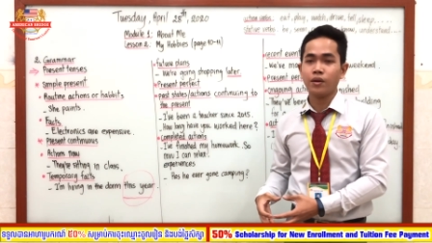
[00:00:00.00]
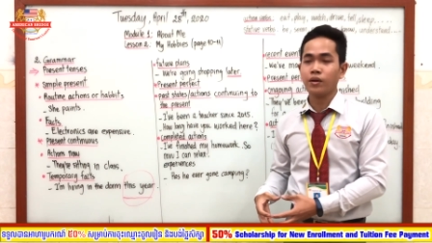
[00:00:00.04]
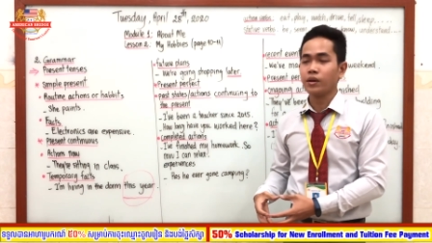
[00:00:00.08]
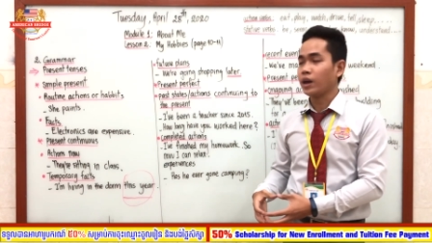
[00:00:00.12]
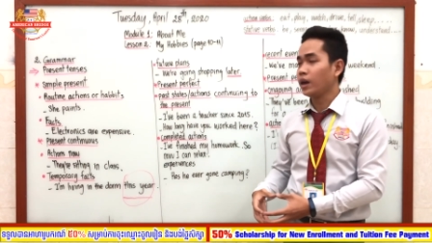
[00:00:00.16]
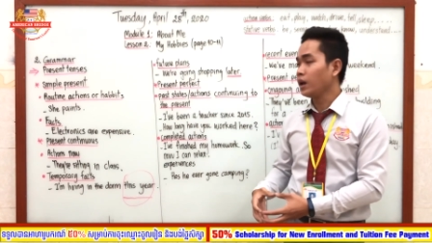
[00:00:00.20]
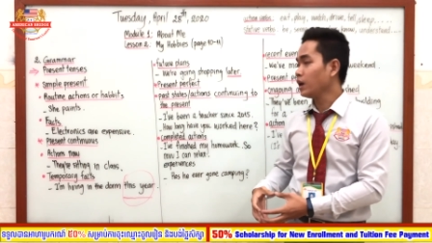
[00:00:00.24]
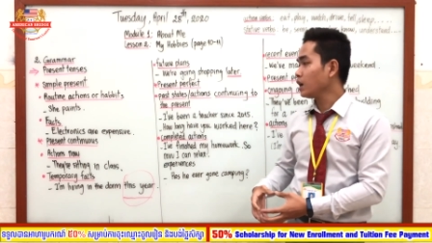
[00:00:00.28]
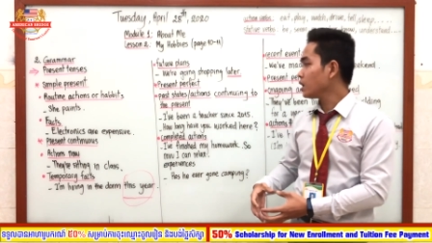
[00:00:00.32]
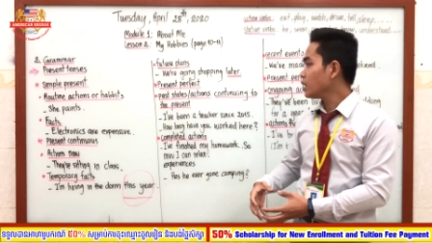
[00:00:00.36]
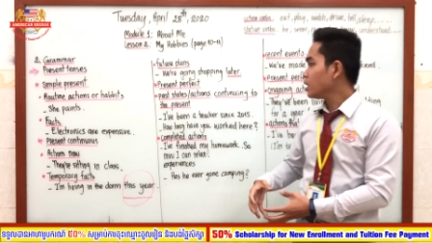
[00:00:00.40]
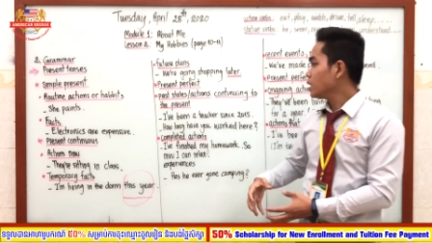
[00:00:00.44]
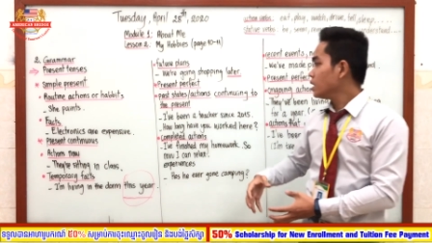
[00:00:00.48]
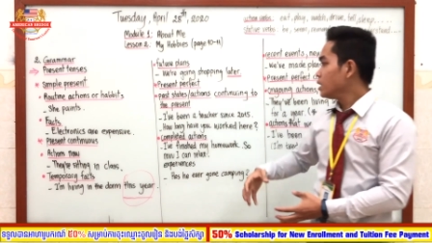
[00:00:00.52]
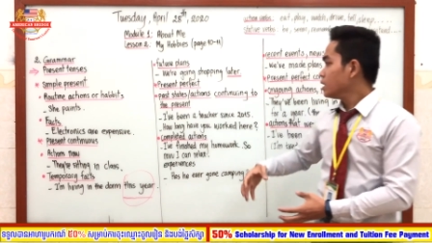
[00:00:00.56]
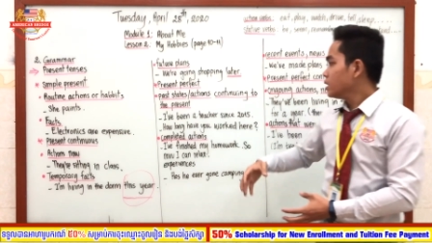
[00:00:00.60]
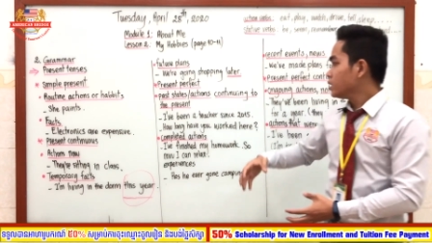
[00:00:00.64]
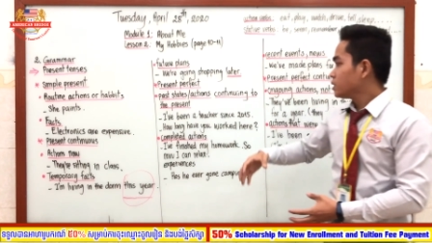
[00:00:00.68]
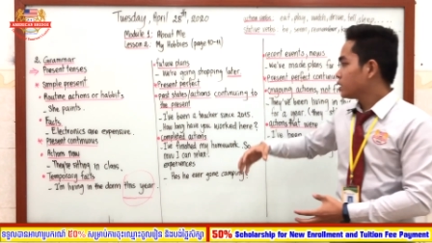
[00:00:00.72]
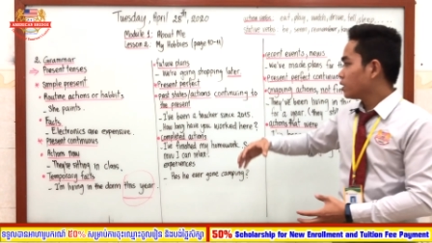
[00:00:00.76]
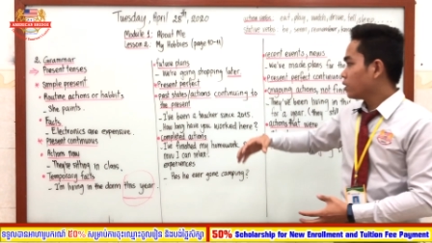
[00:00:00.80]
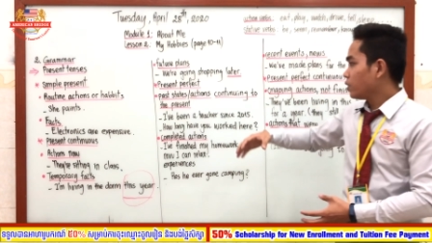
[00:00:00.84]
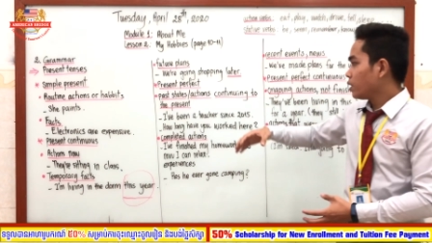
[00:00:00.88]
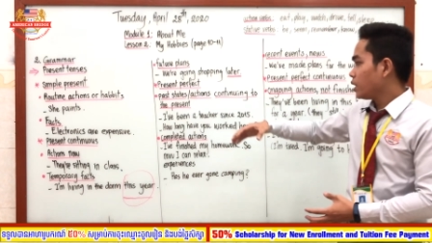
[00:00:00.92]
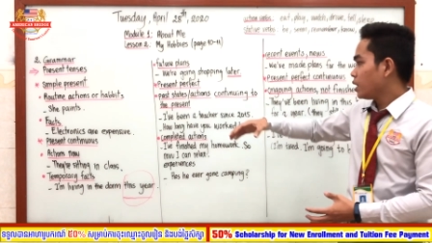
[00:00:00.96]
Okay,
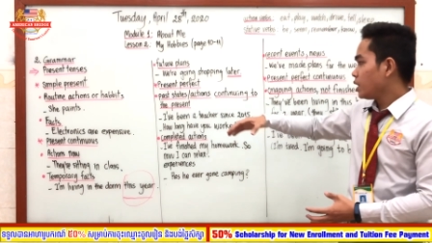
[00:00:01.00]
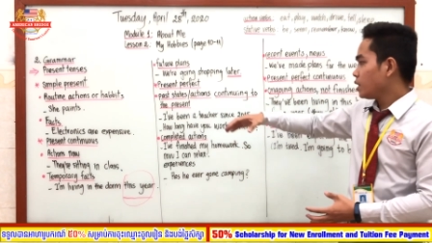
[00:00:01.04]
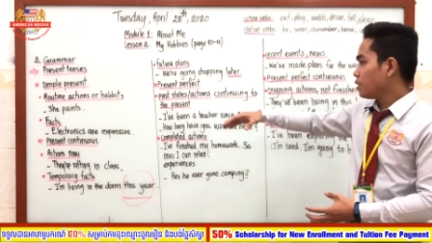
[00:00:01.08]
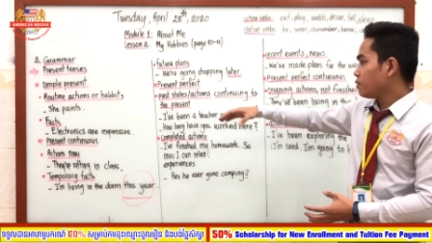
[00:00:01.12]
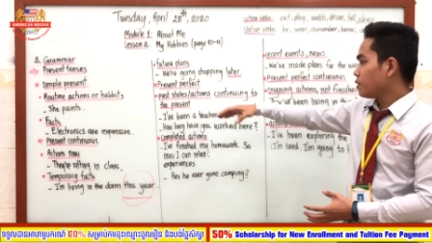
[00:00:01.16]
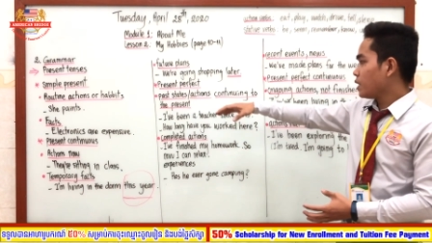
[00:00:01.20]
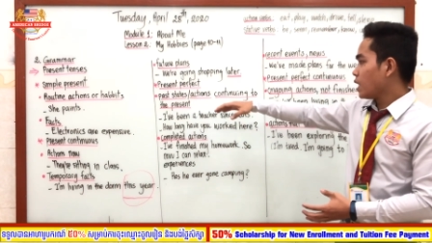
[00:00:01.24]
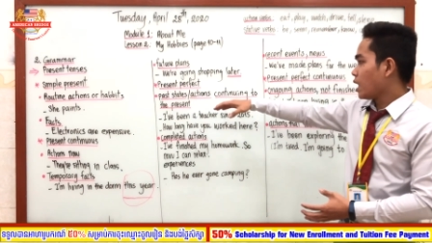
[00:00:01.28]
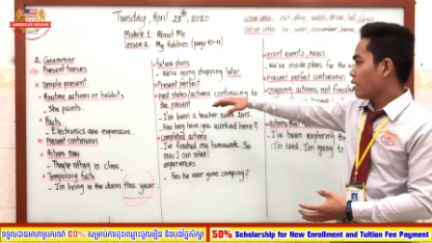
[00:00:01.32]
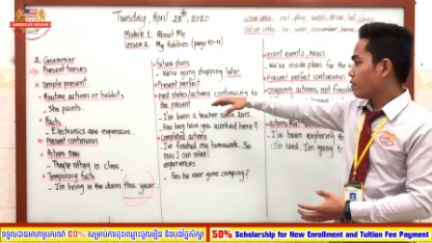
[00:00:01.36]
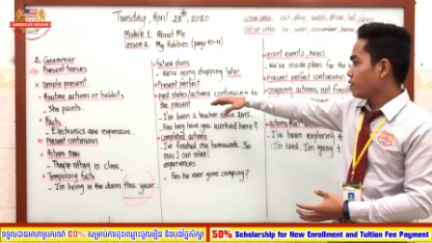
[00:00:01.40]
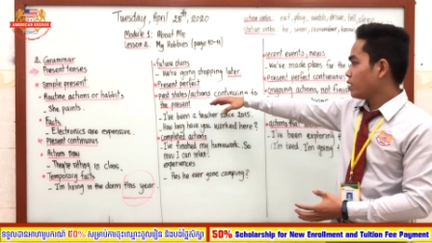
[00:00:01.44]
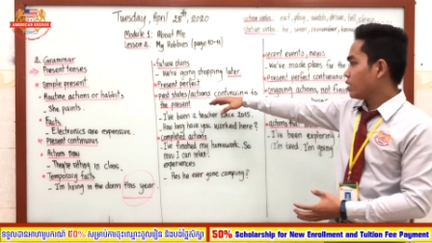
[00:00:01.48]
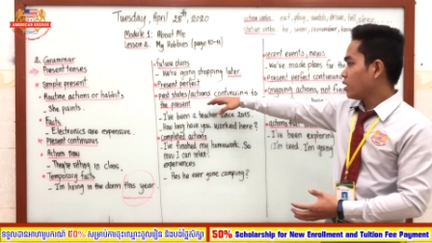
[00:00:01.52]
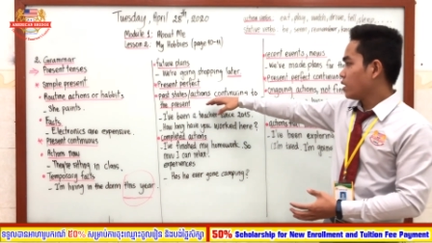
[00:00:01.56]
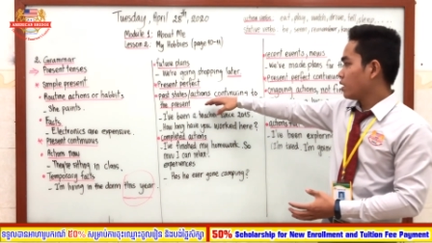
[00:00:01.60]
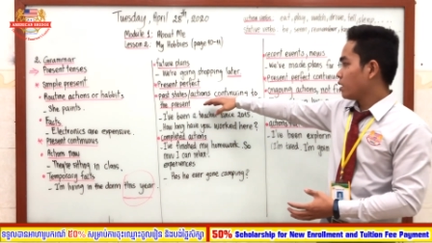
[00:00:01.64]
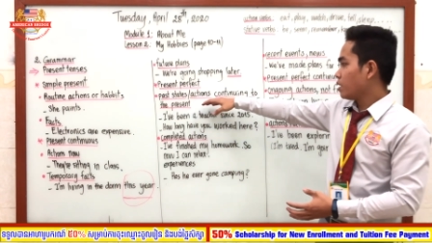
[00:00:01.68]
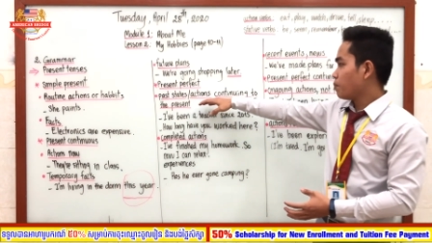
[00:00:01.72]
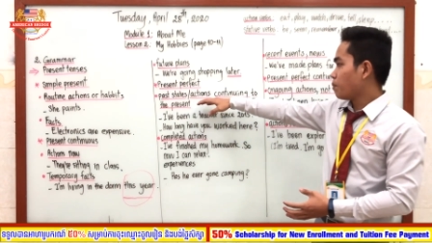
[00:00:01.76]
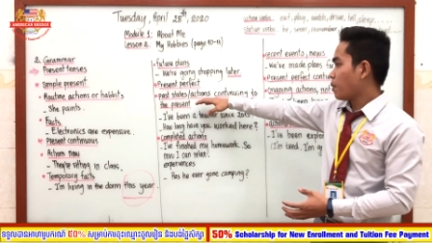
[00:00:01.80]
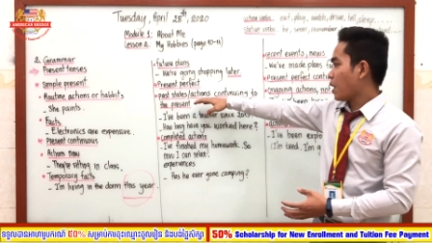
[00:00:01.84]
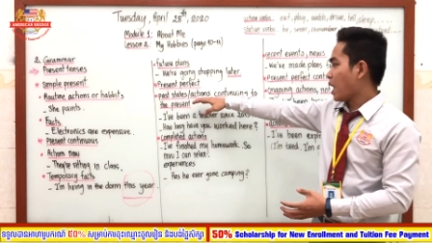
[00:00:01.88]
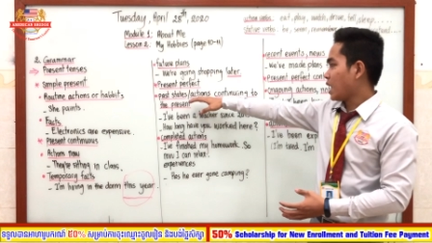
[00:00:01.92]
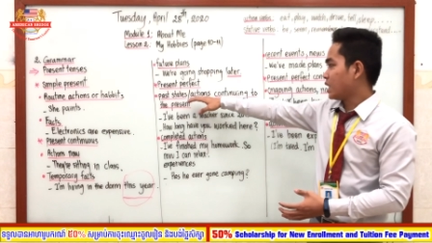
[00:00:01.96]
so here we have the